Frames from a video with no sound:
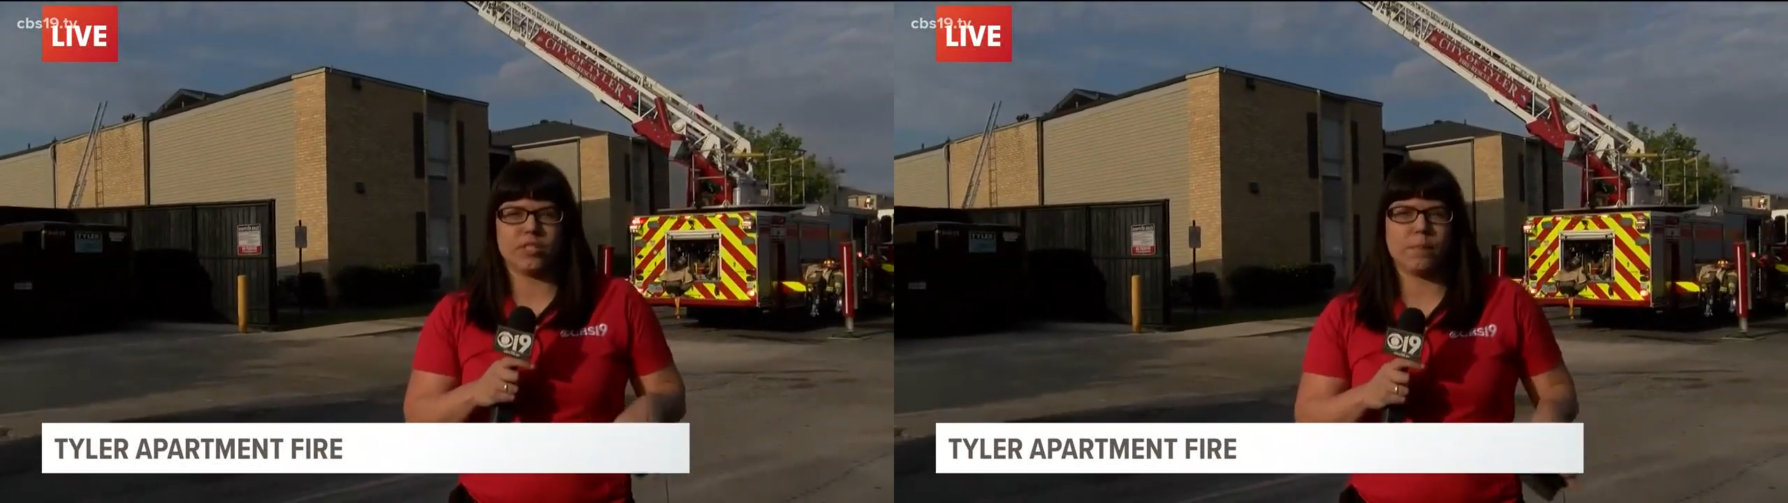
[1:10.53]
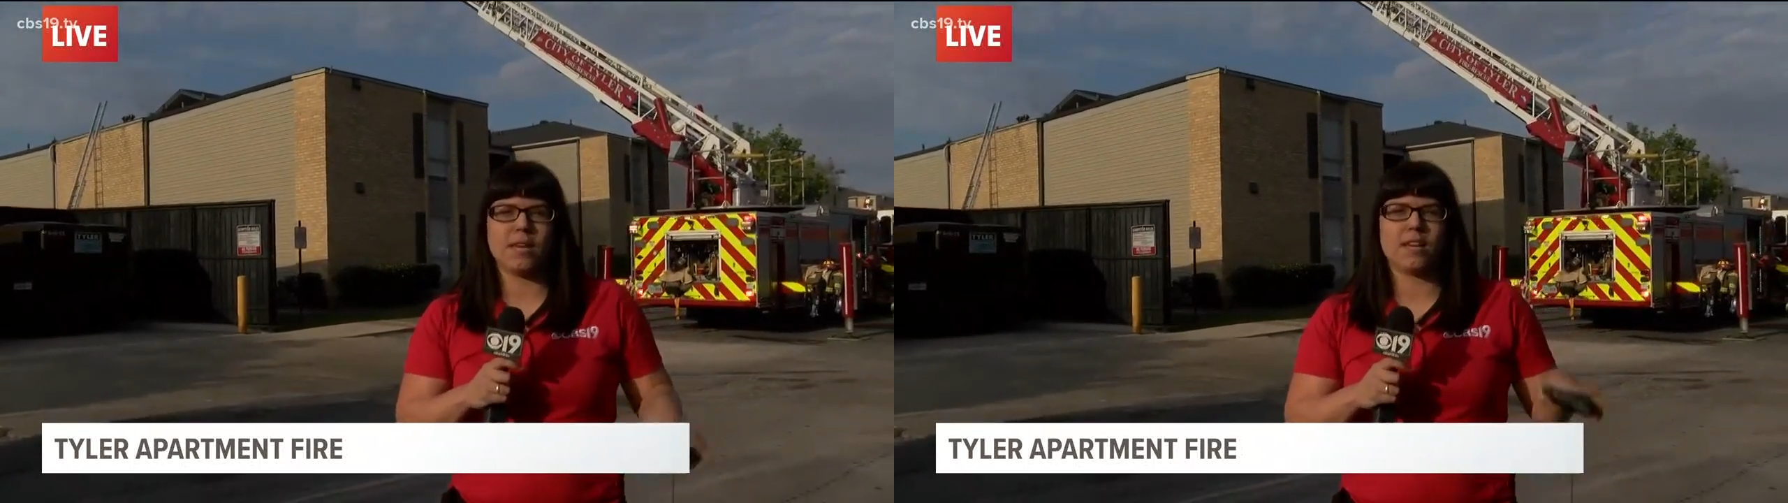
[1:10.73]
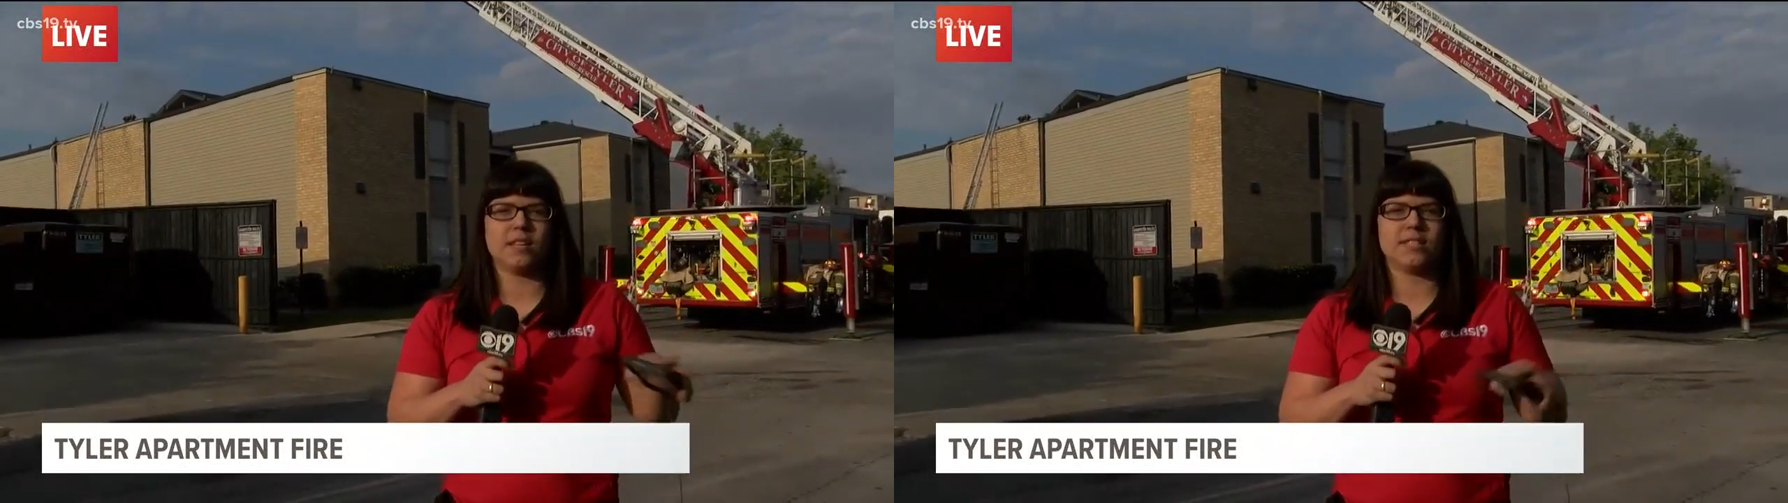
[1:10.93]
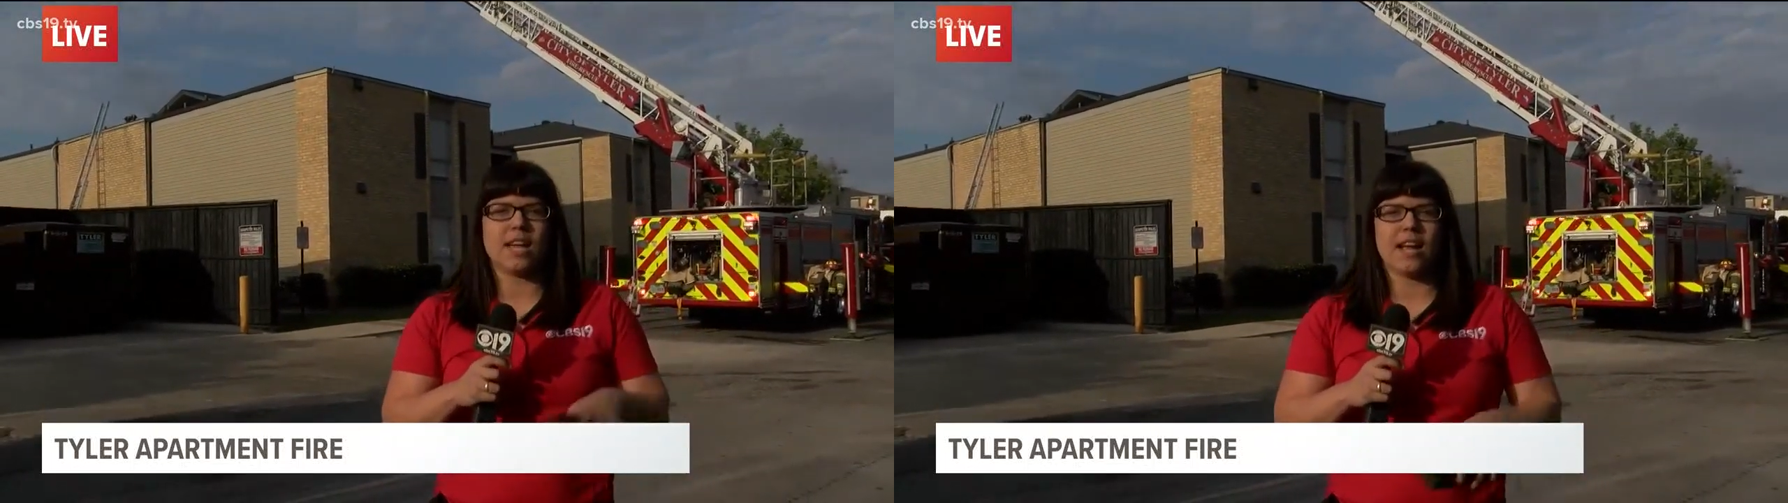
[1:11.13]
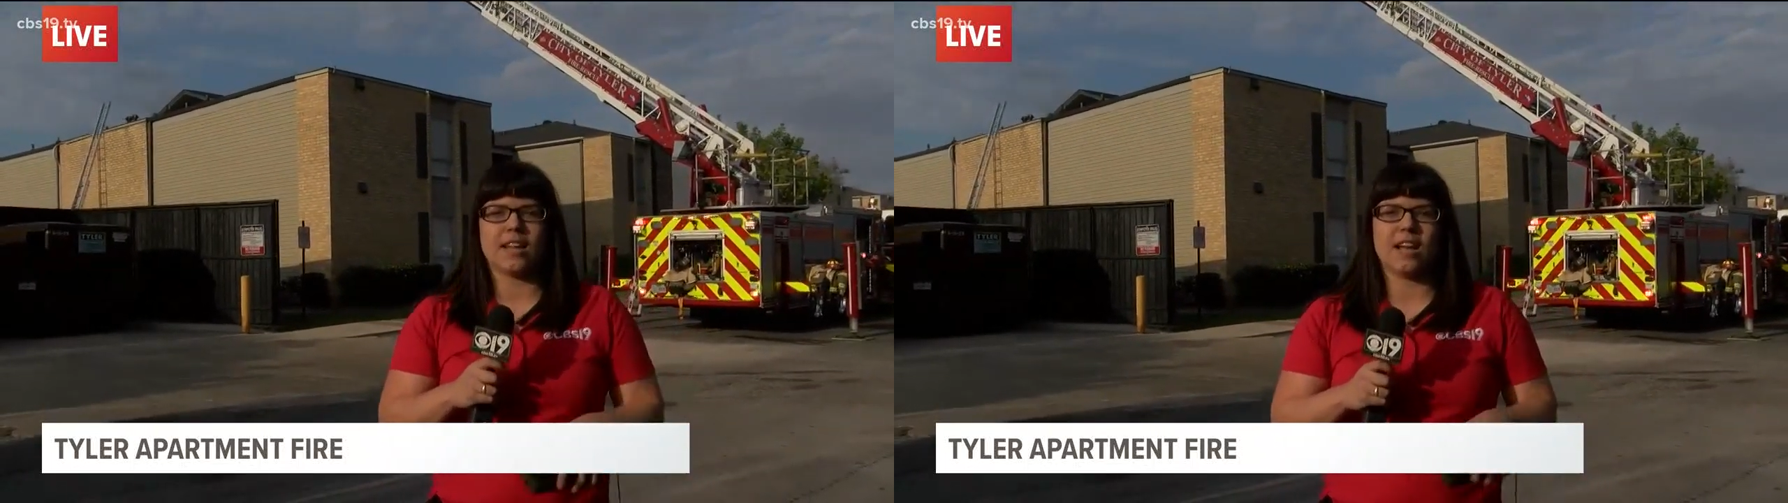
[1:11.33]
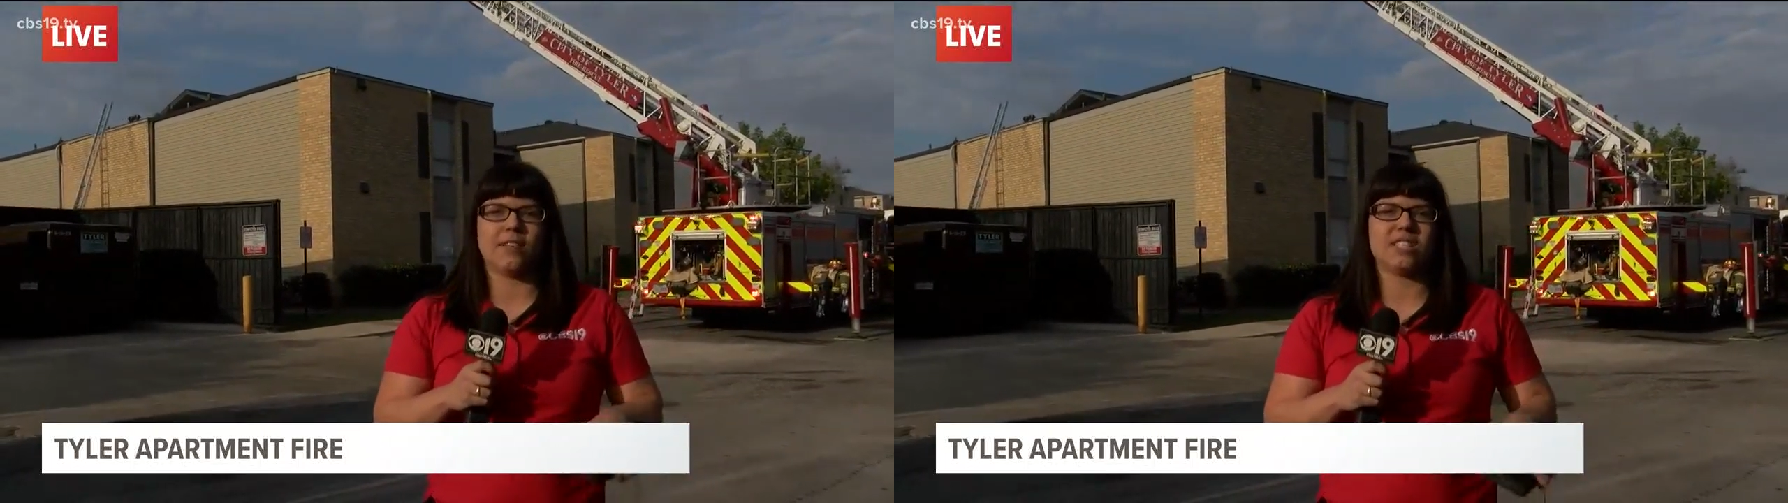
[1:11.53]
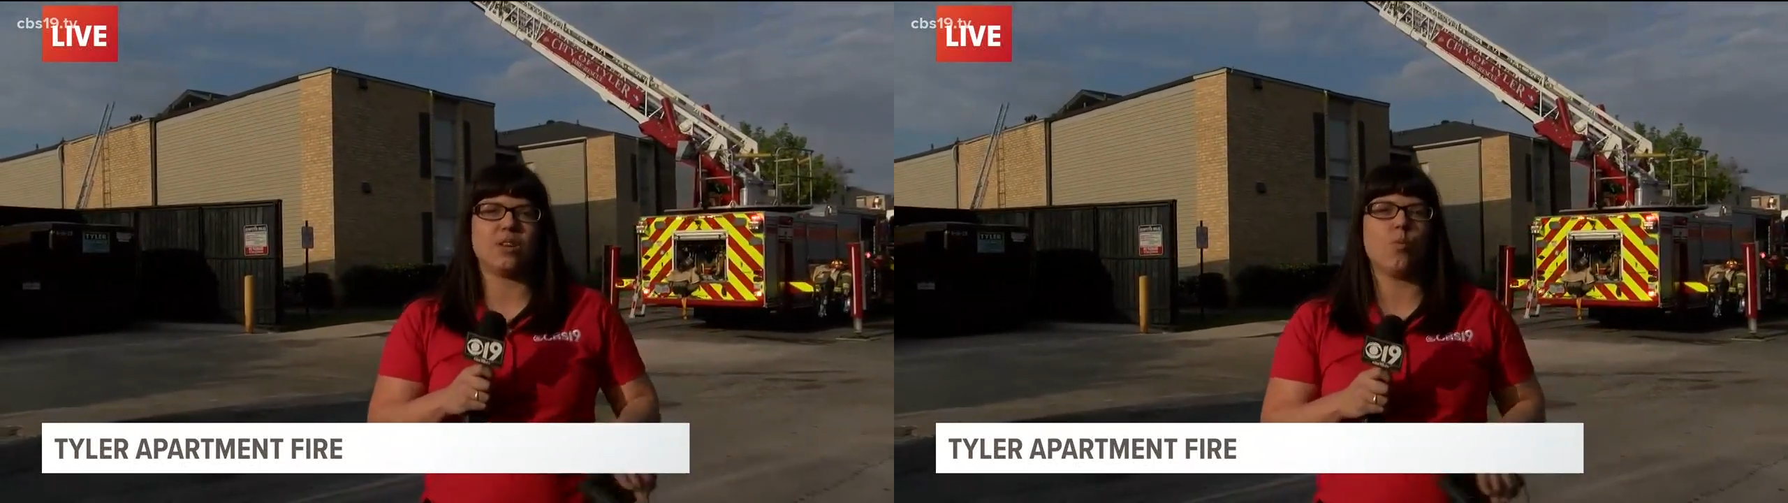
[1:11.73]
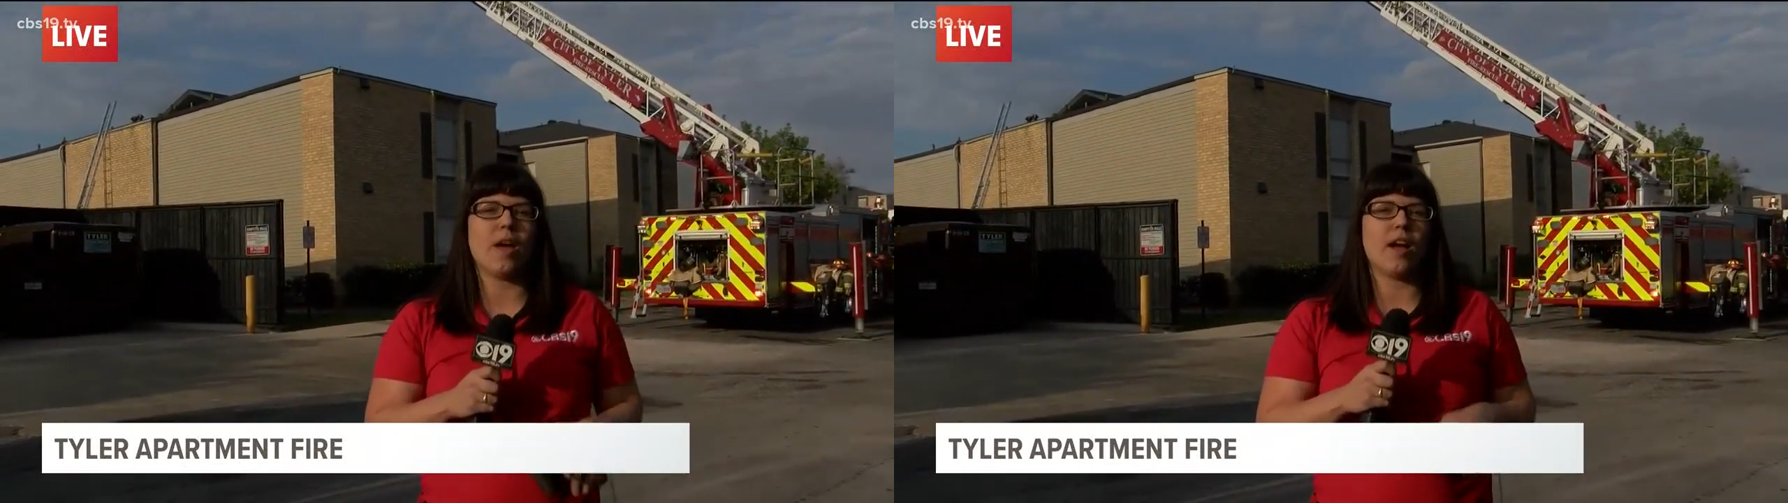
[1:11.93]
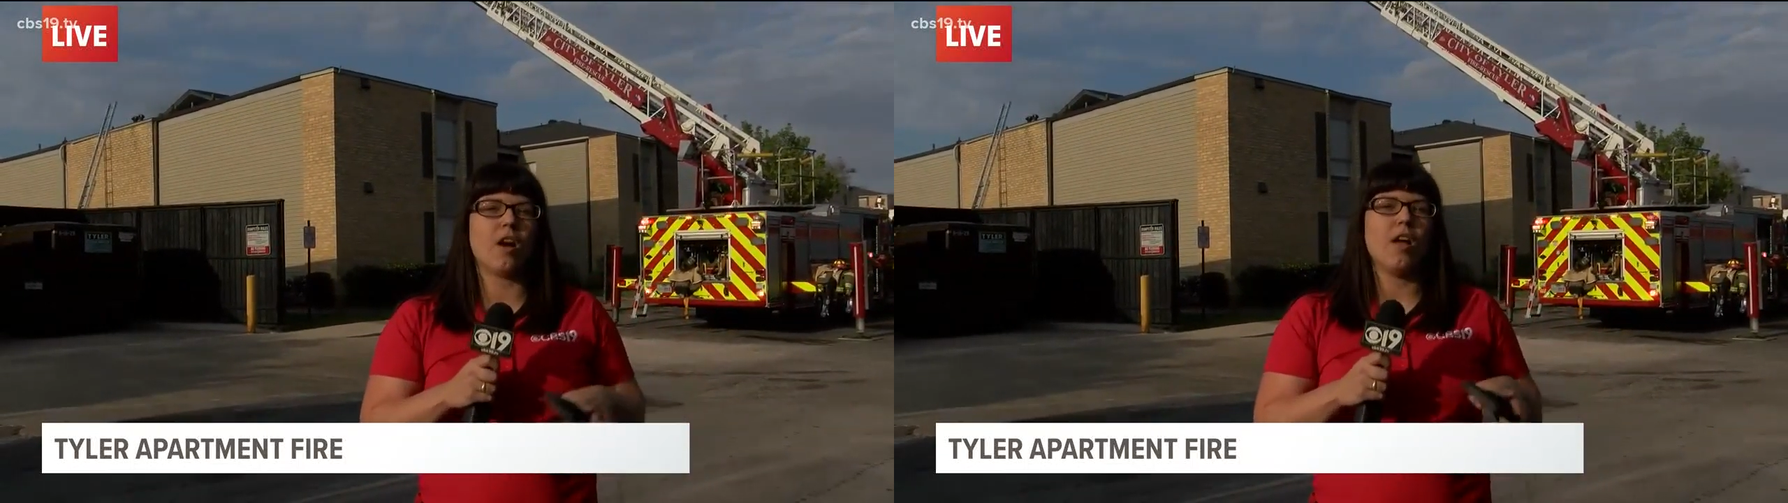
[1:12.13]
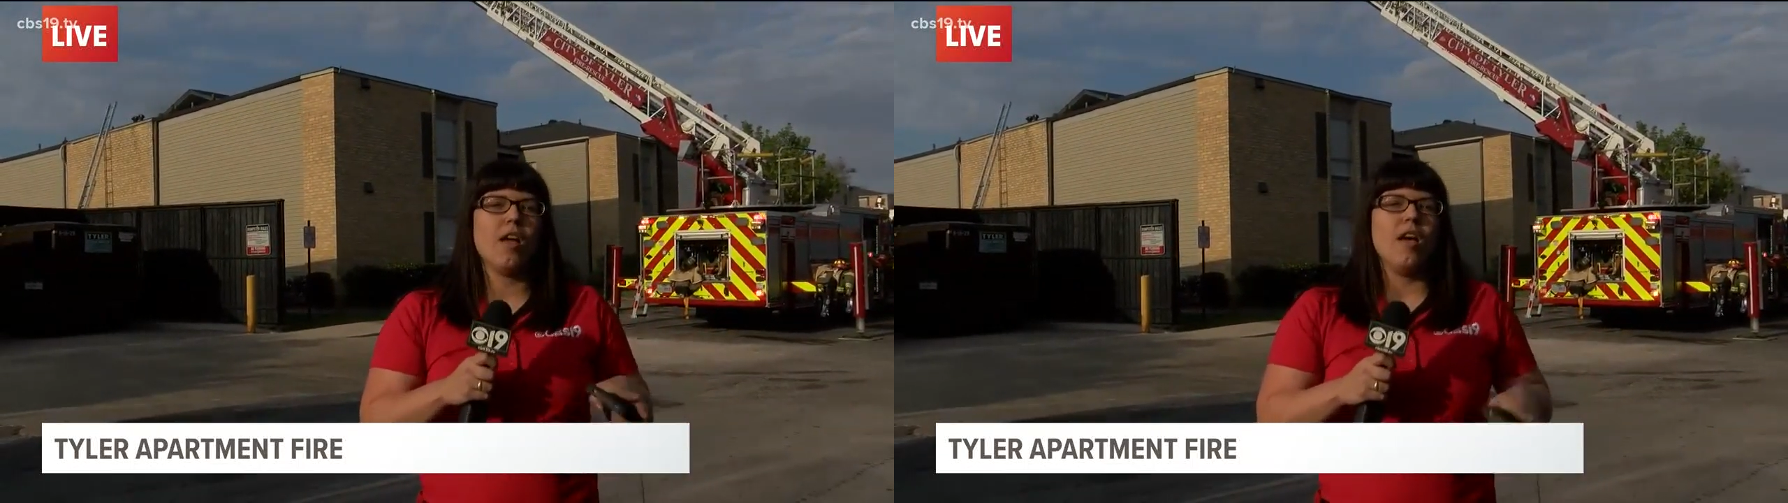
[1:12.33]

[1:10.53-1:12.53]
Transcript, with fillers: to peek inside, kind of see where